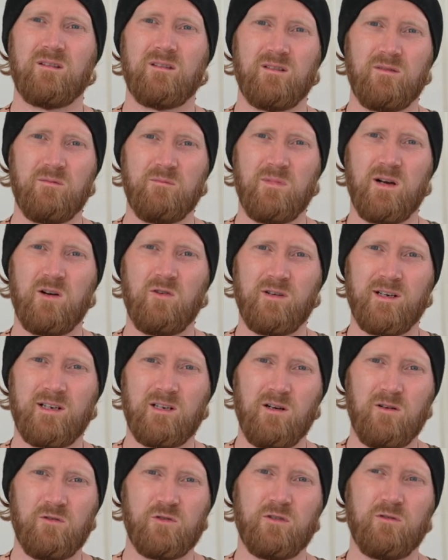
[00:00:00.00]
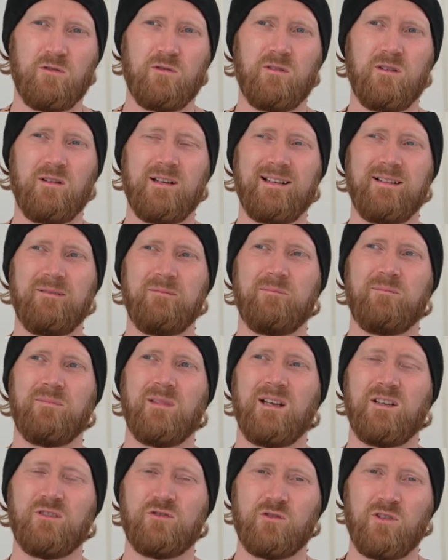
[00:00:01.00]
Maori culture or
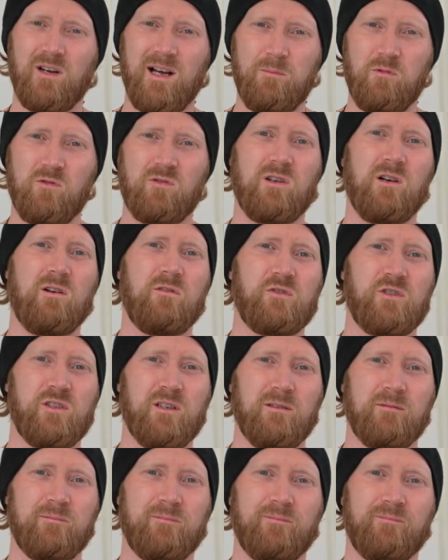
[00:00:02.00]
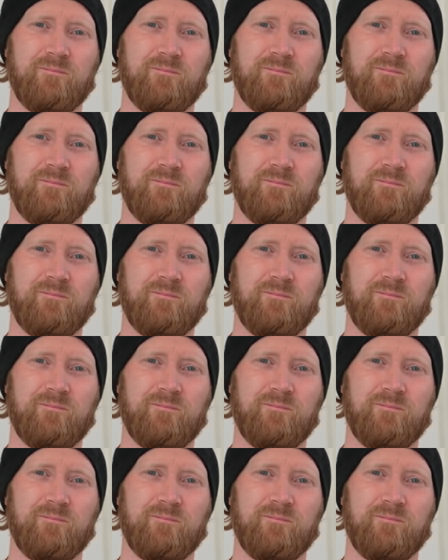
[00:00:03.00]
a tribal culture